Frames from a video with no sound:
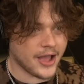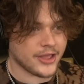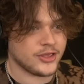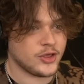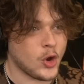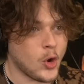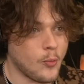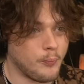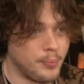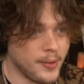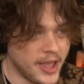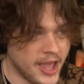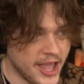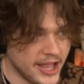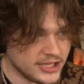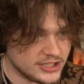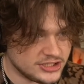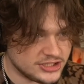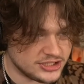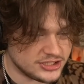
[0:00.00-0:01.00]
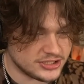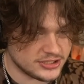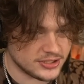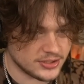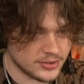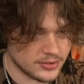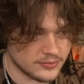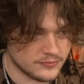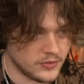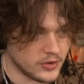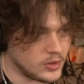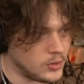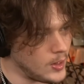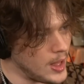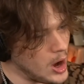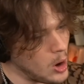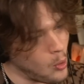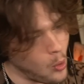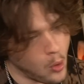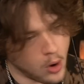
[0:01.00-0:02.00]
you bitch.
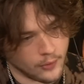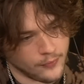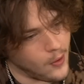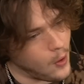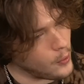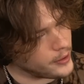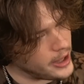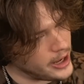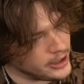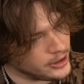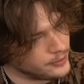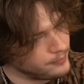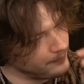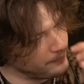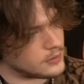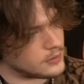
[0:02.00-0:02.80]
Declare war on the whole kingdom.